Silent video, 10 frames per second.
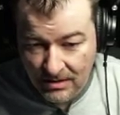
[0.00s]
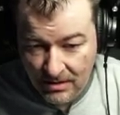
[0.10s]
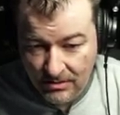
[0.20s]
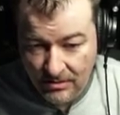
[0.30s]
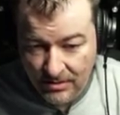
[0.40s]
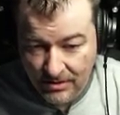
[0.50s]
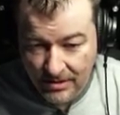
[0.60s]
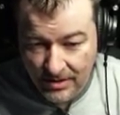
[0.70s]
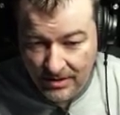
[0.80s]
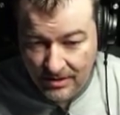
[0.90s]
Oh, no, you're
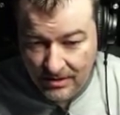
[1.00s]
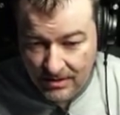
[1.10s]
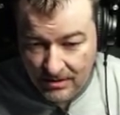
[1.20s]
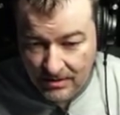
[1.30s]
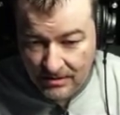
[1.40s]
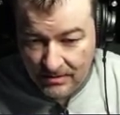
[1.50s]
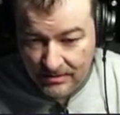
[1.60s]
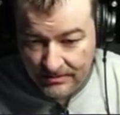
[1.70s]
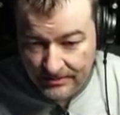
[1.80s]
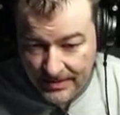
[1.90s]
not.
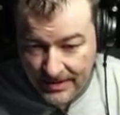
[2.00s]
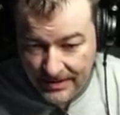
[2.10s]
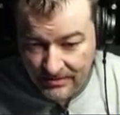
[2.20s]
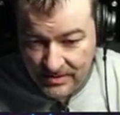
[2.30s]
Hey, that was a